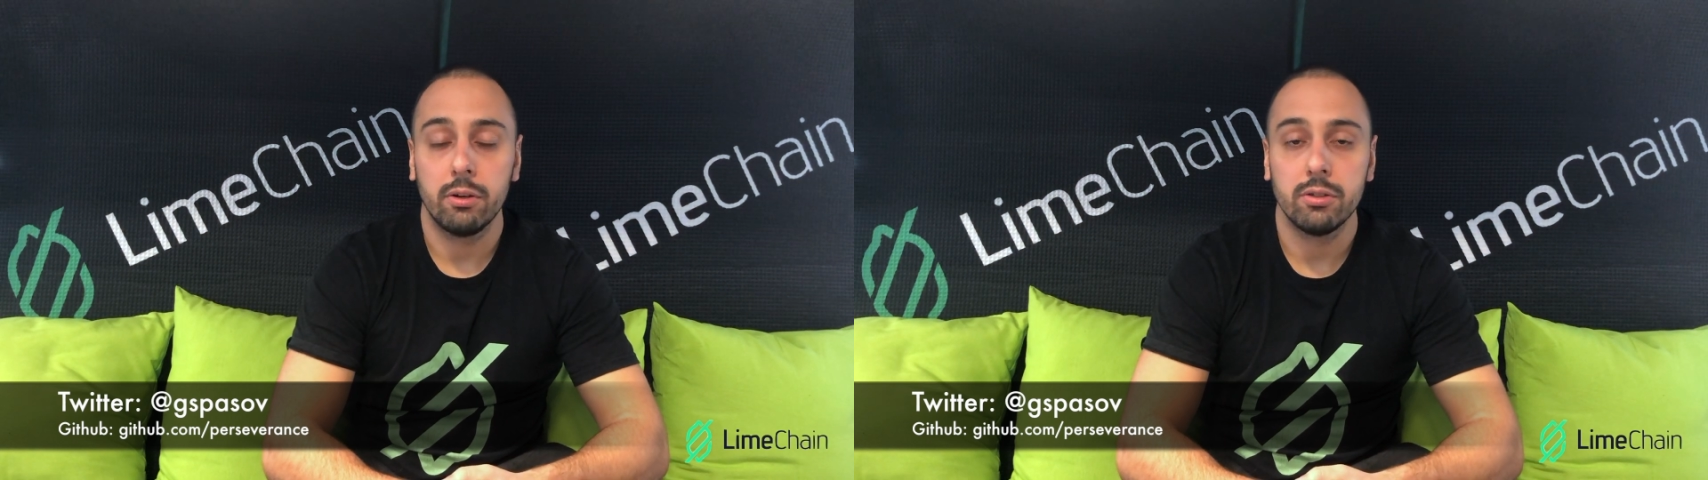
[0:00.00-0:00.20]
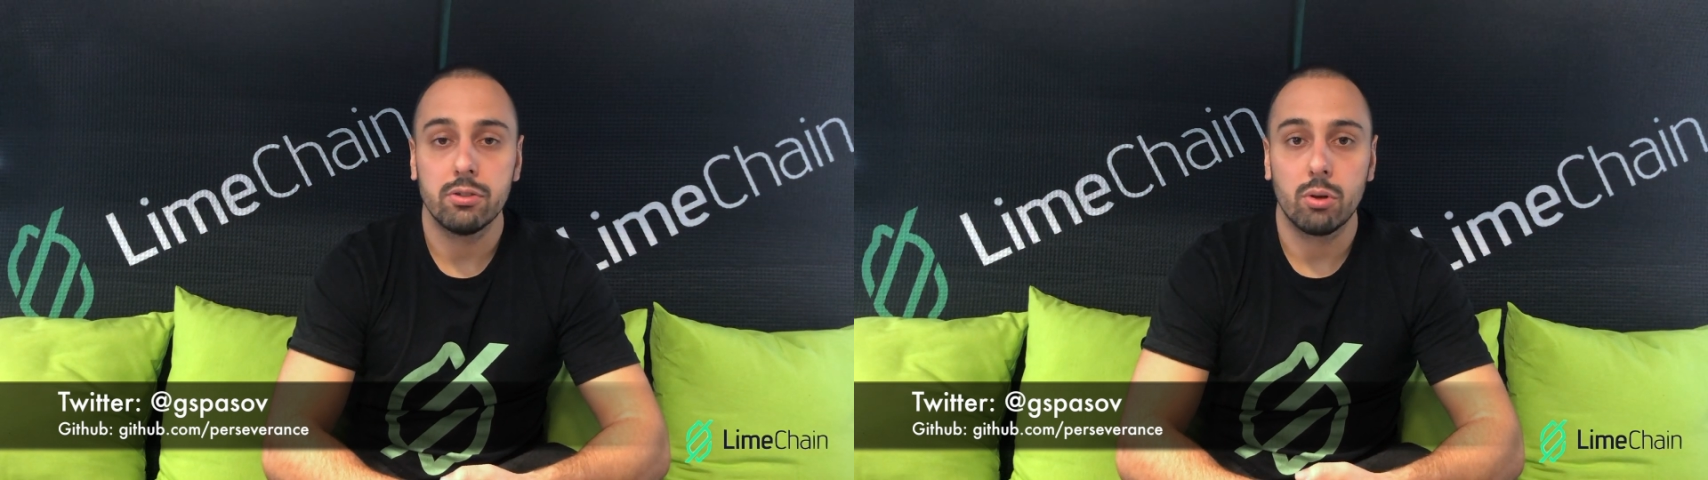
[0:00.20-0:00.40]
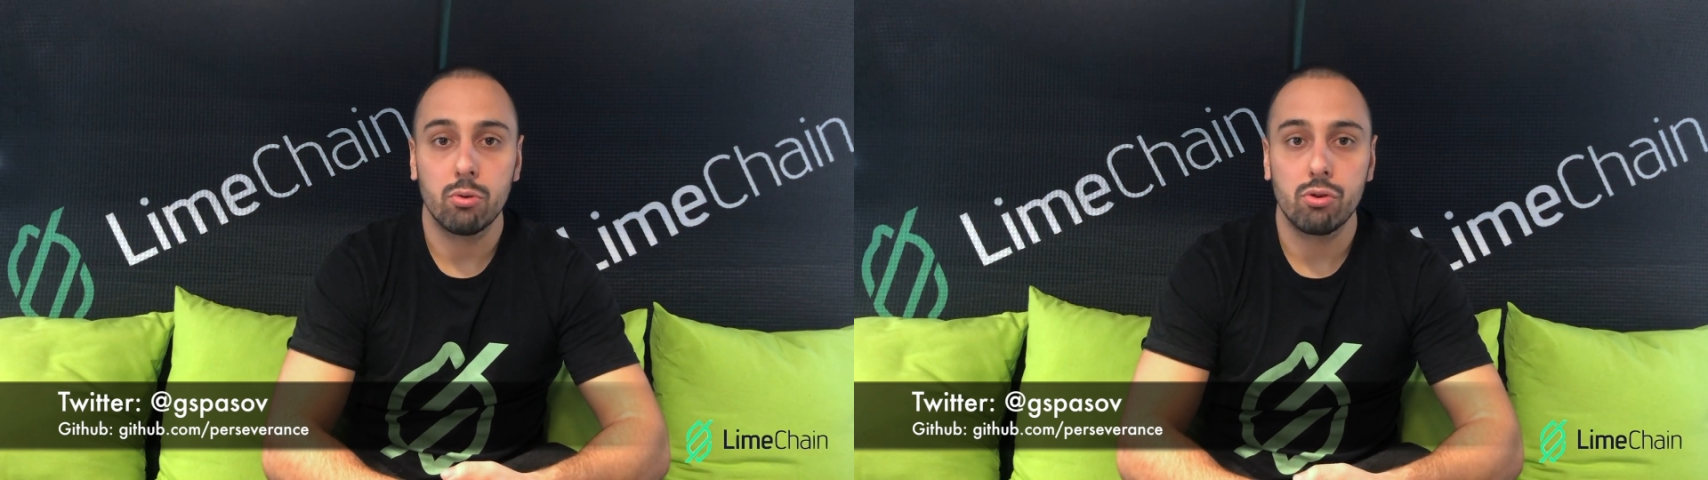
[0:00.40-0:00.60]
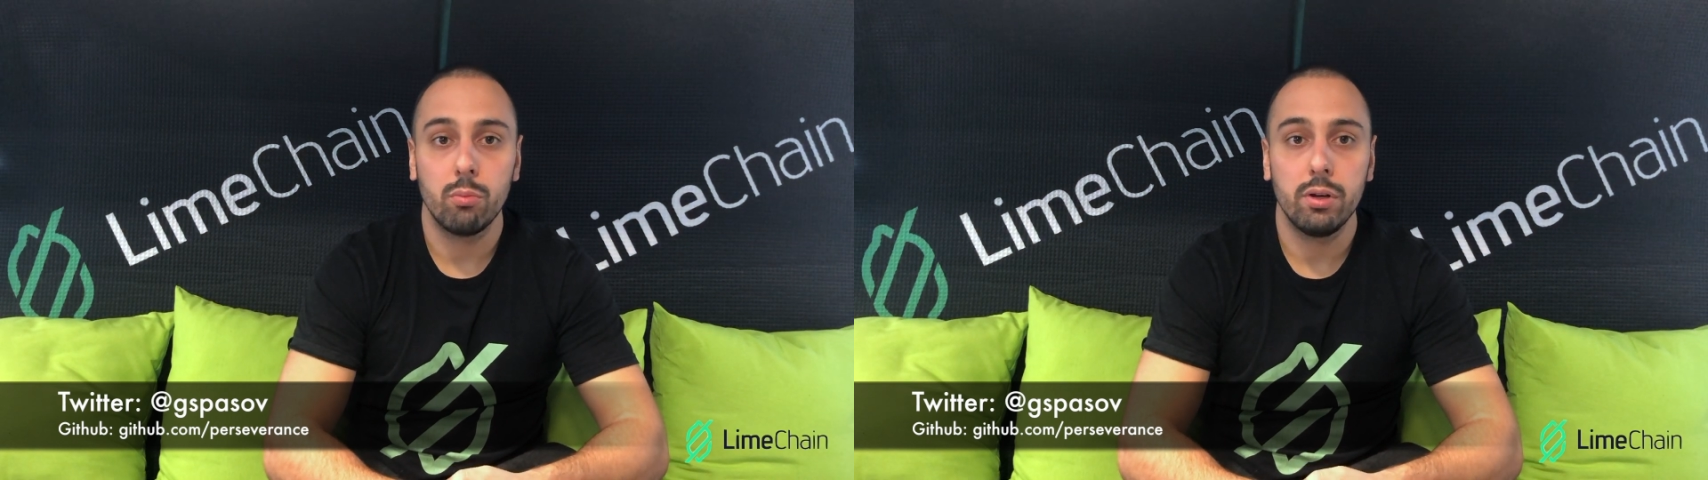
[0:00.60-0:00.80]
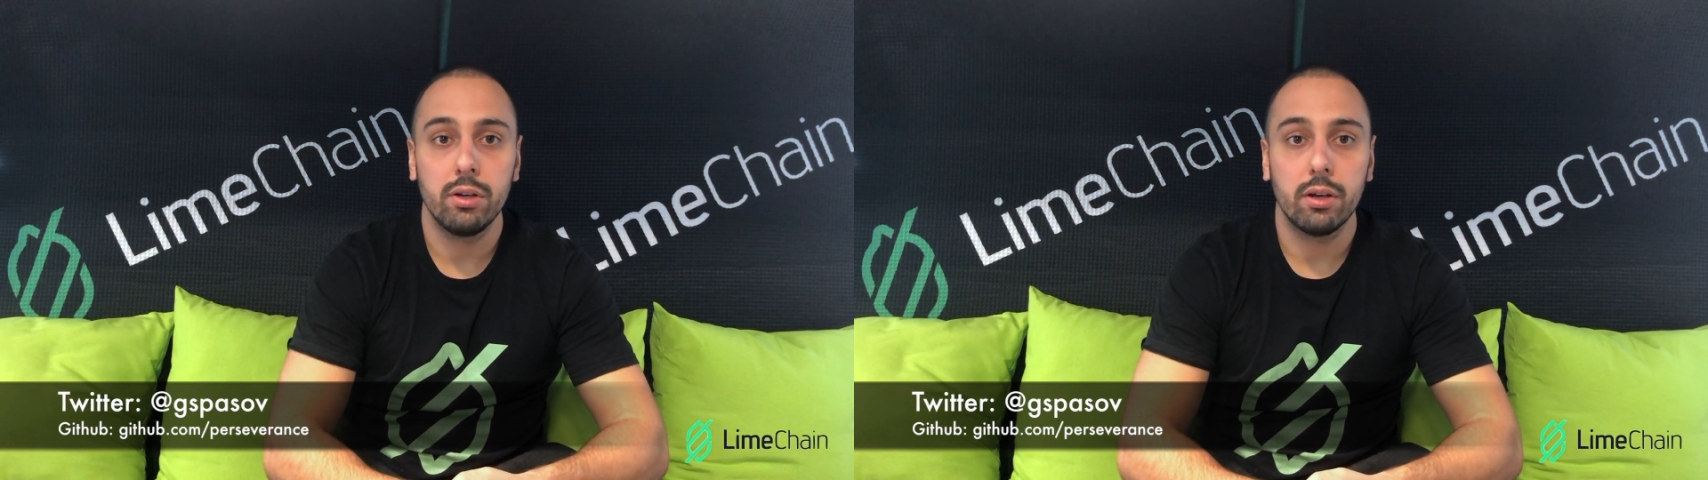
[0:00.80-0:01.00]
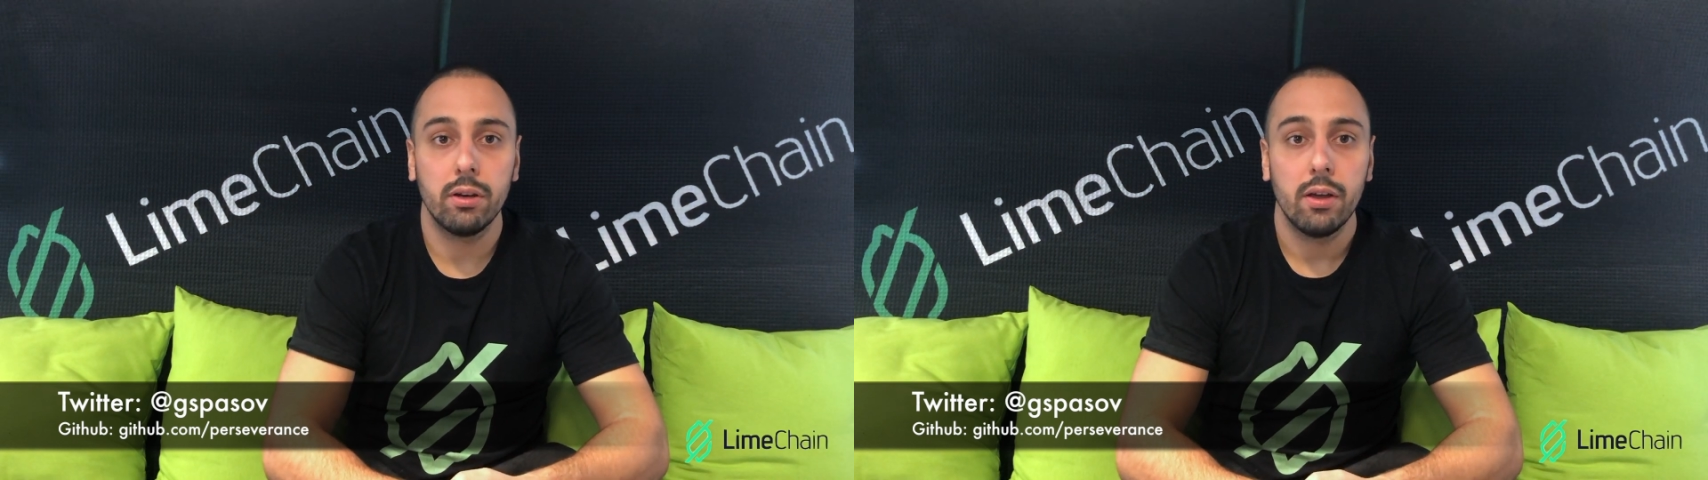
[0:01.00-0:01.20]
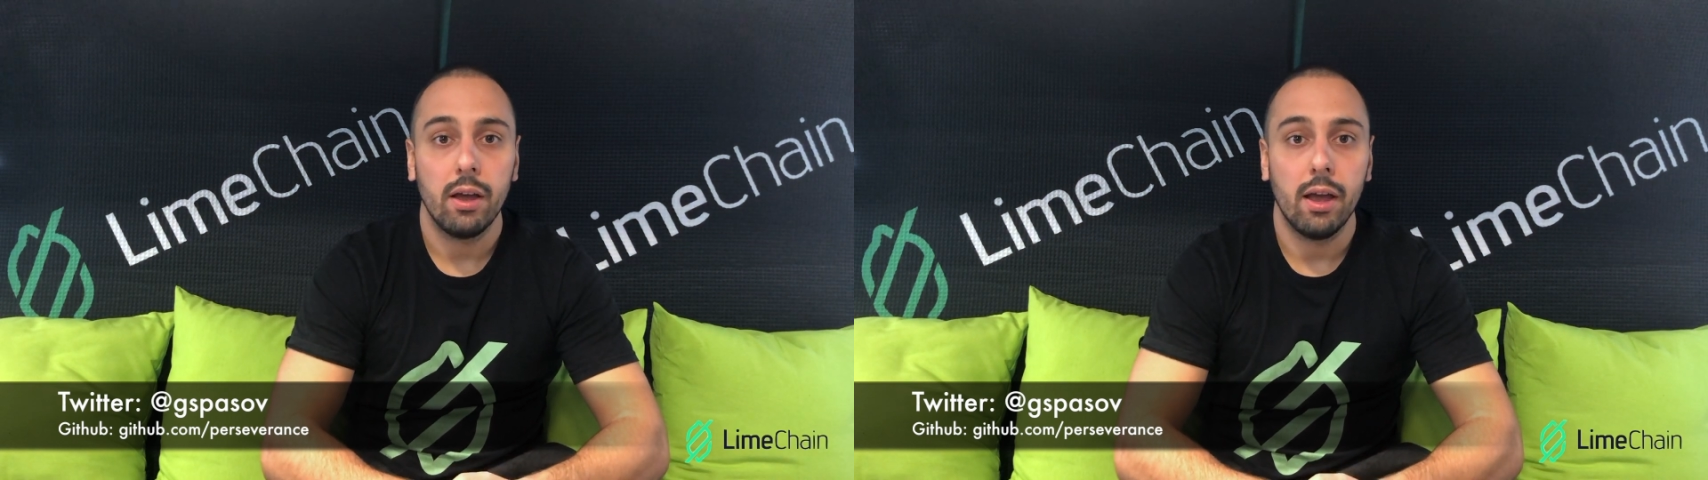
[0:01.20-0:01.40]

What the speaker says: in the social media.